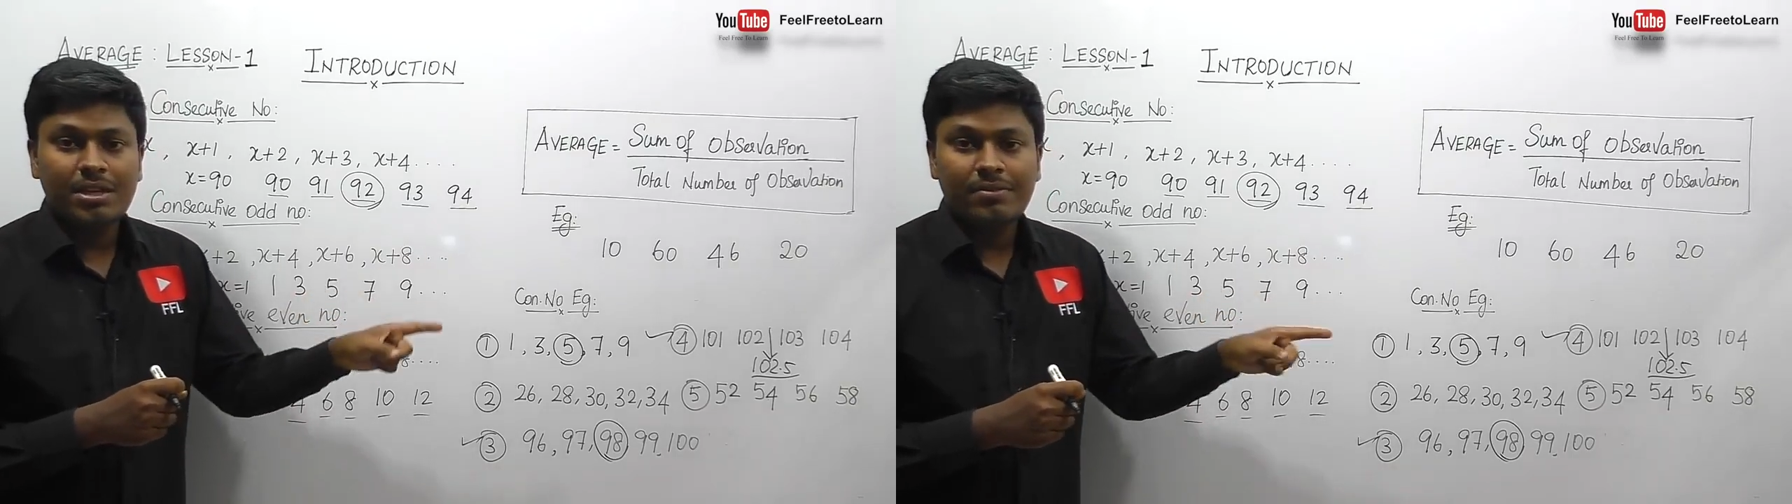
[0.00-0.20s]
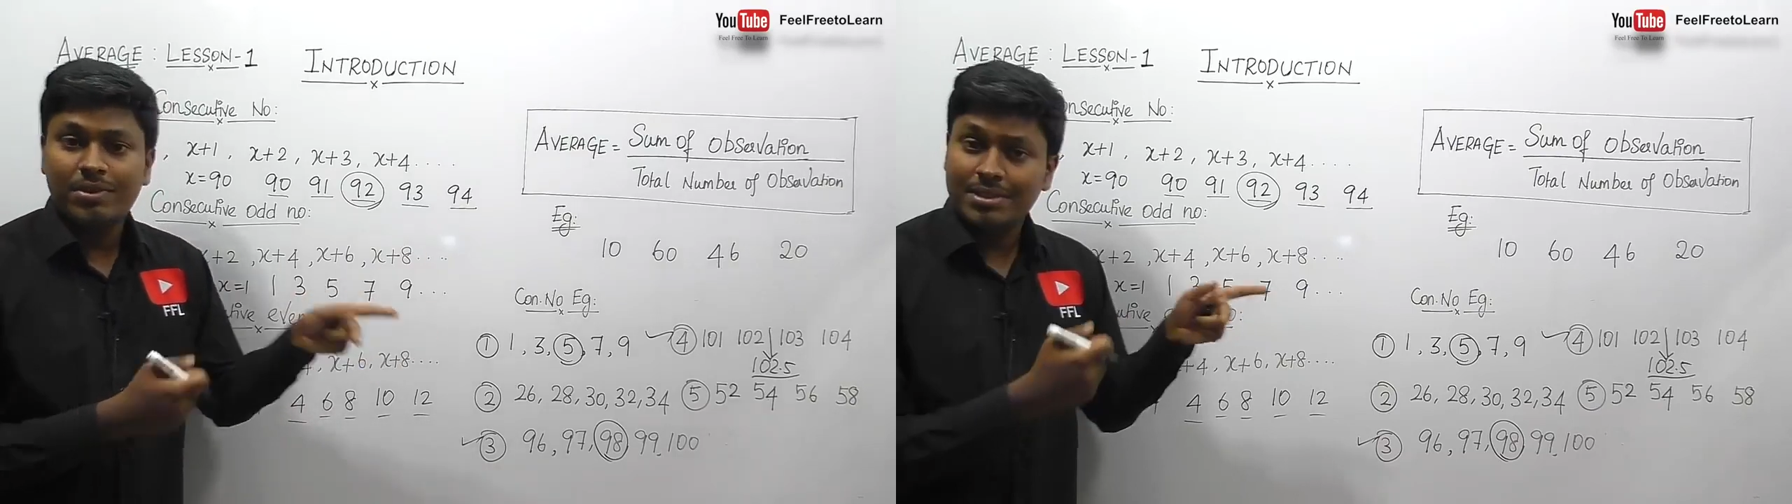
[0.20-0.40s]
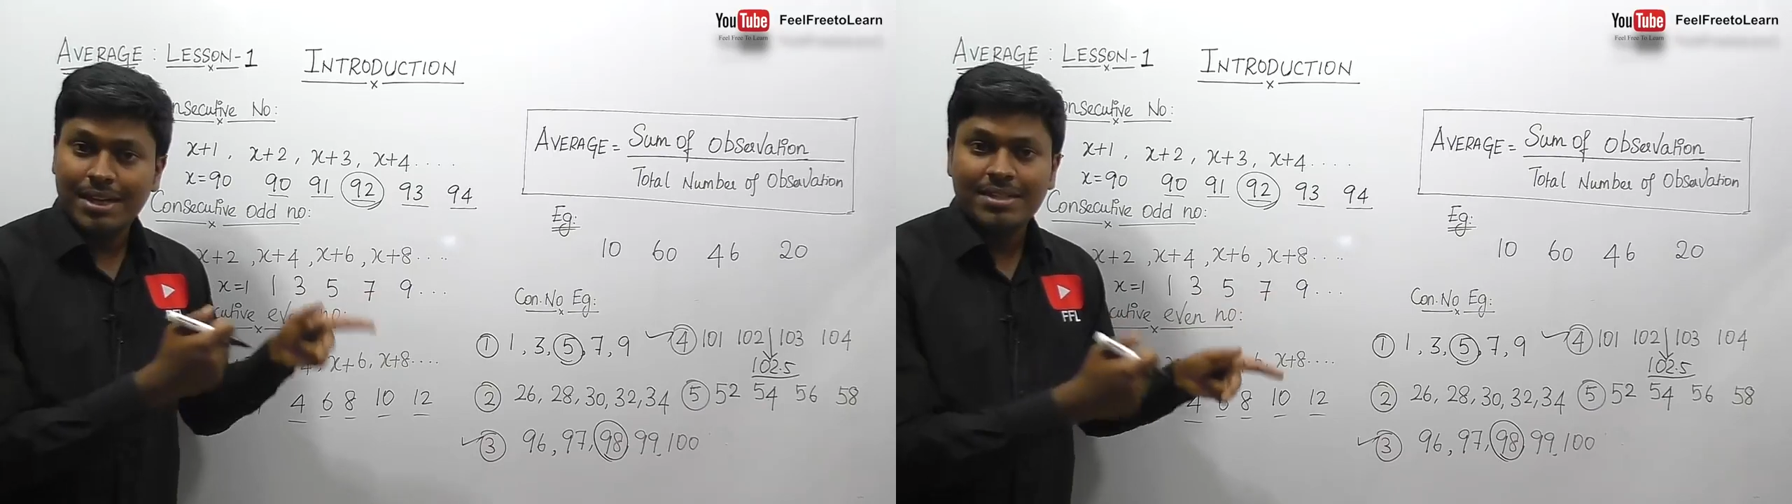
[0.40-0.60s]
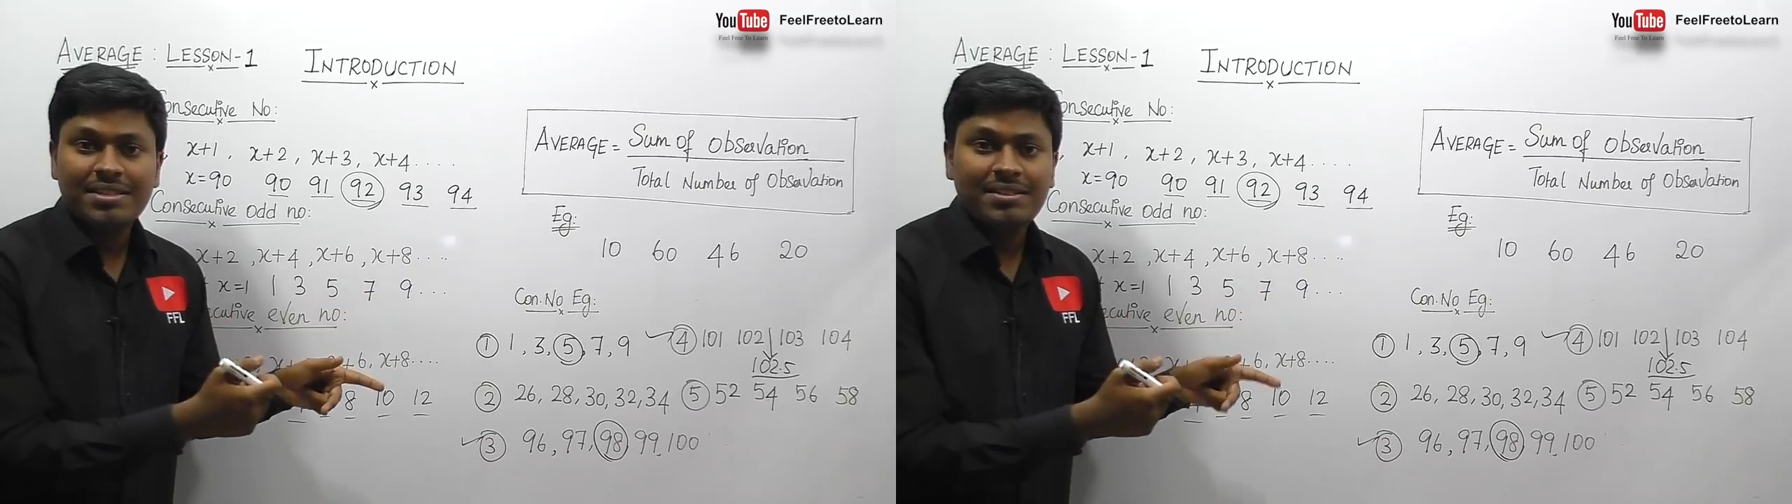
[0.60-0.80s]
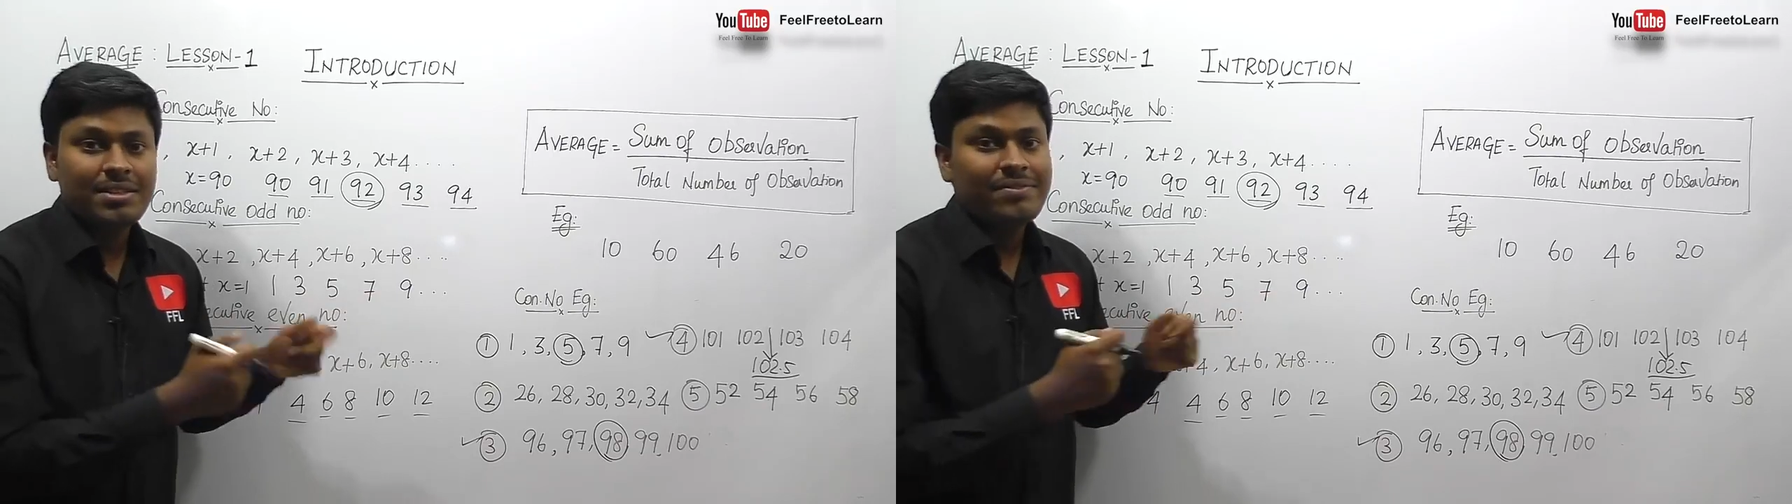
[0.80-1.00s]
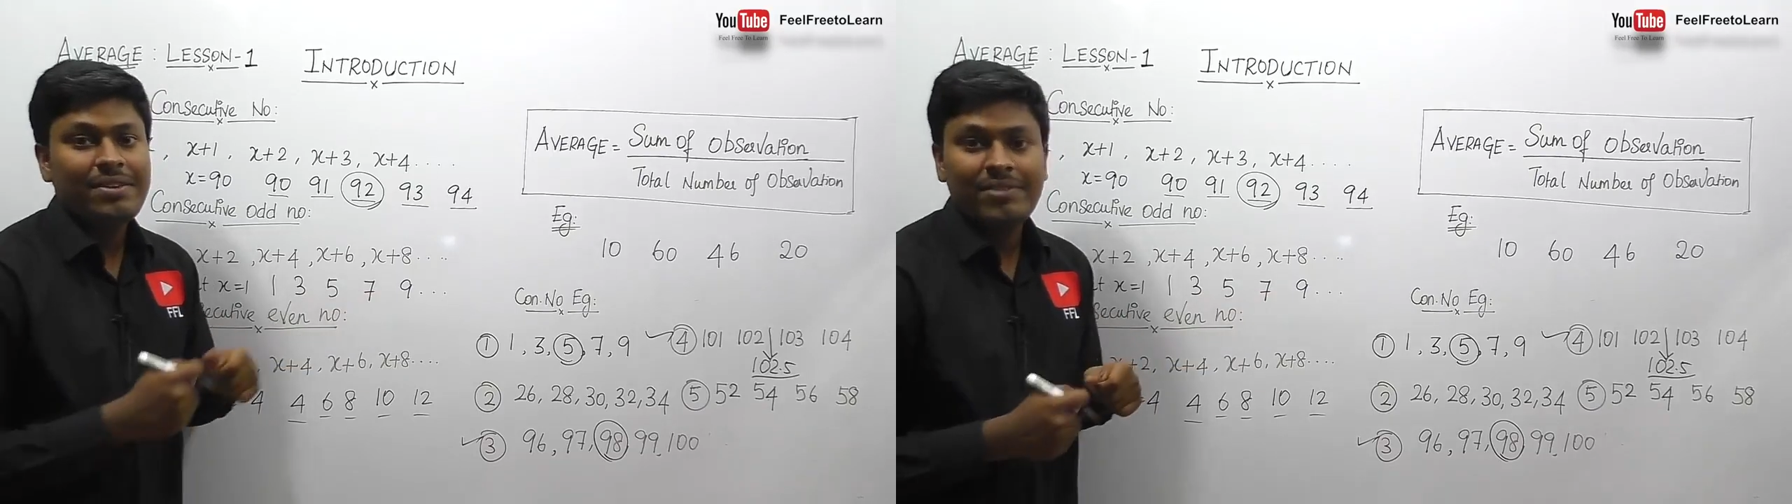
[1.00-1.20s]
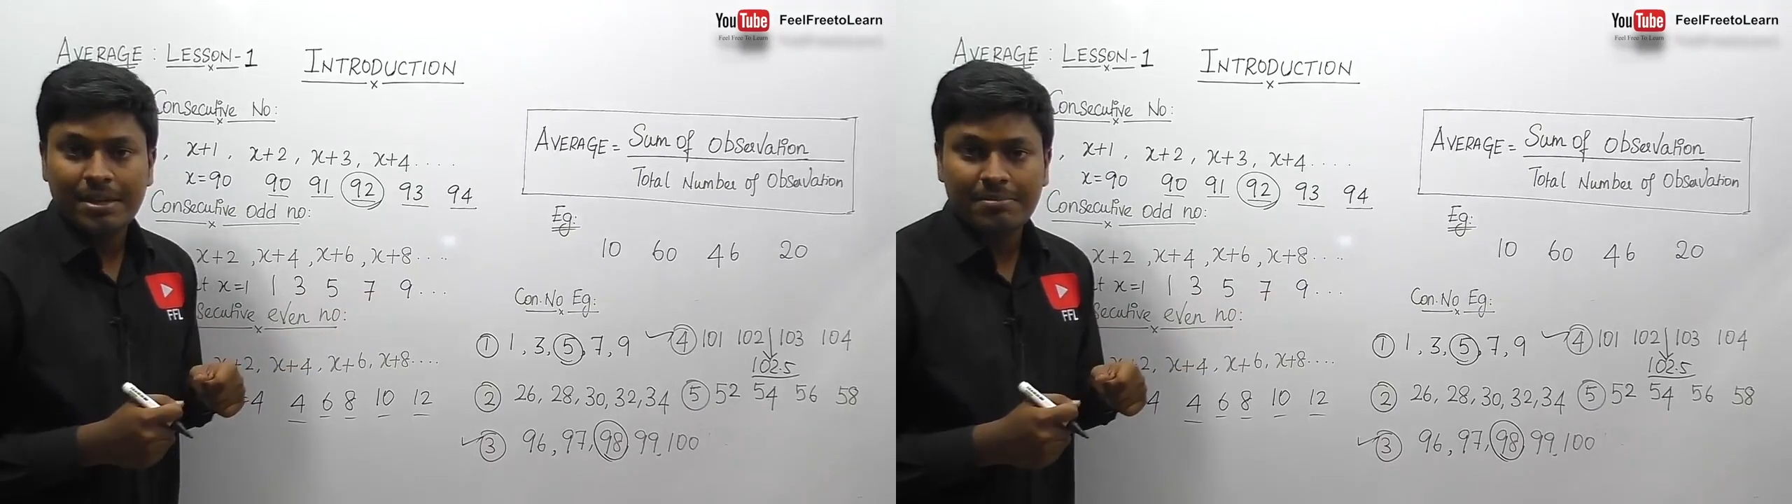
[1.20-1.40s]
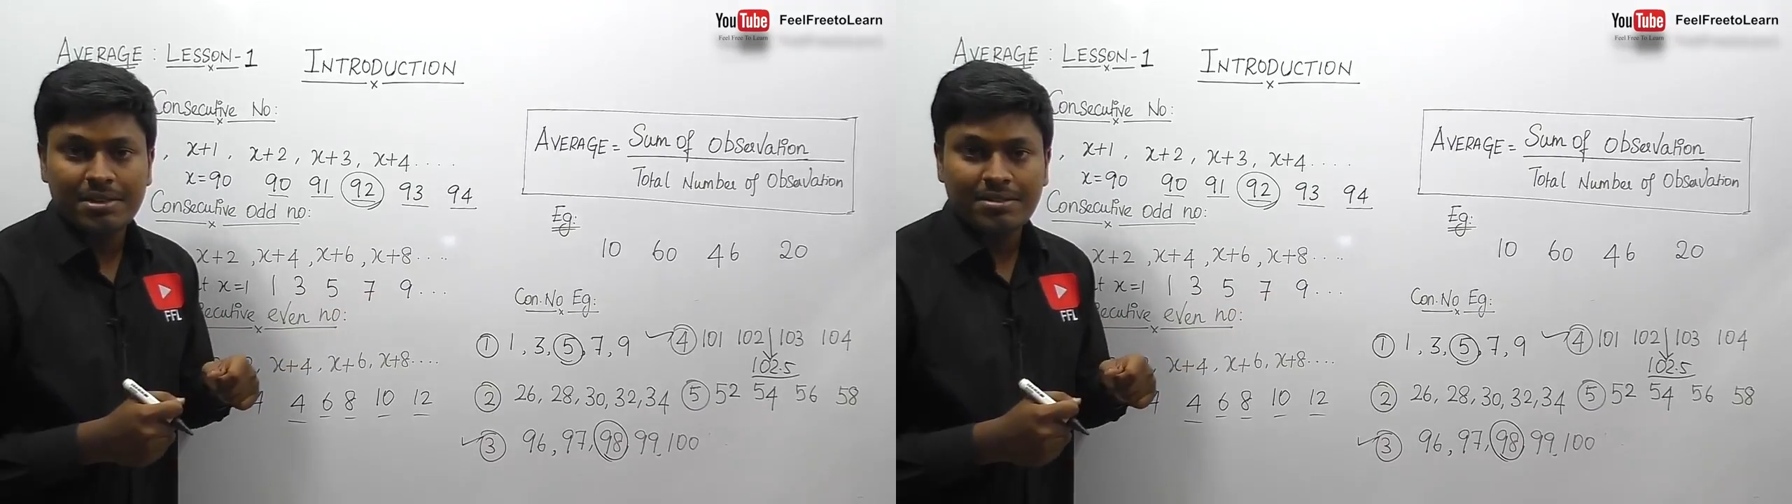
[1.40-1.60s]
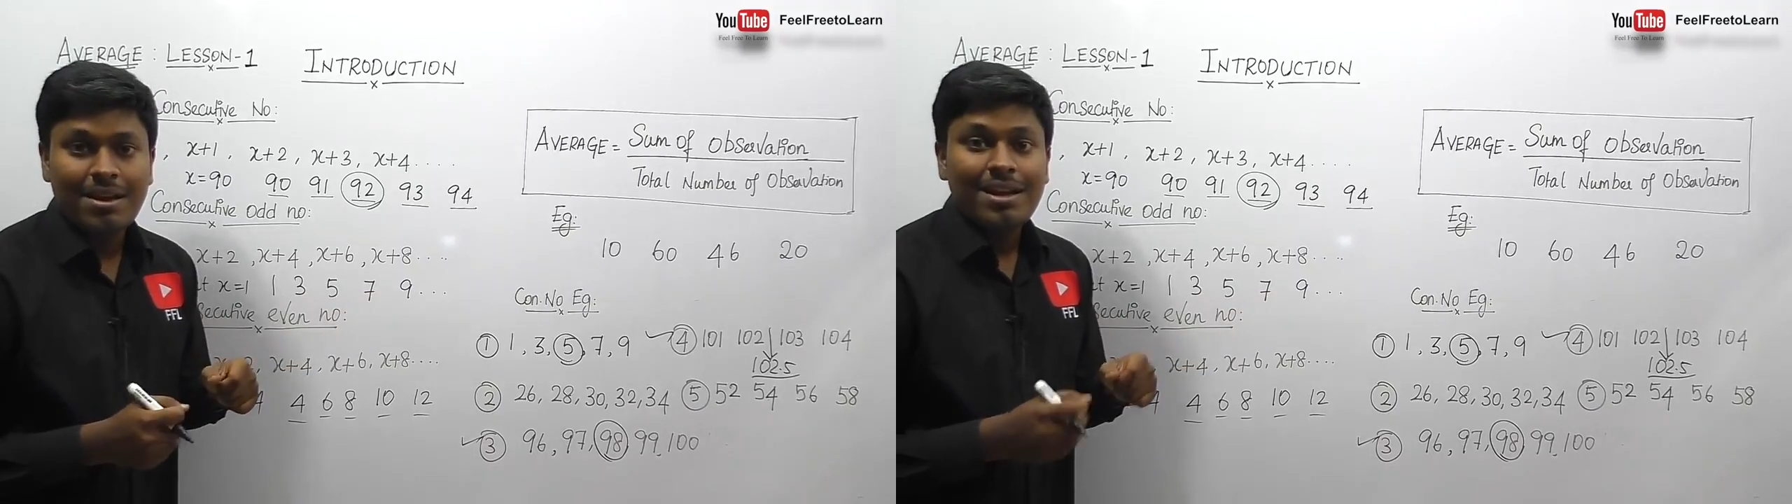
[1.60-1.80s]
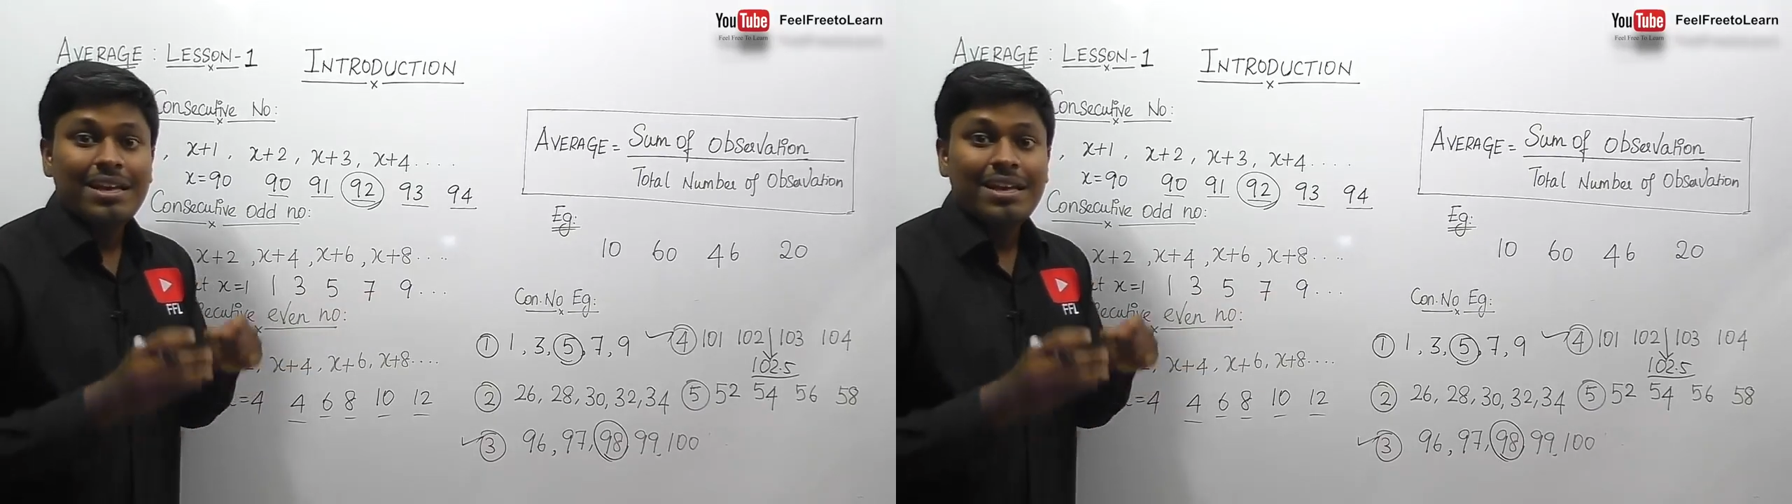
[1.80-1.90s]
34, it's a consecutive even numbers.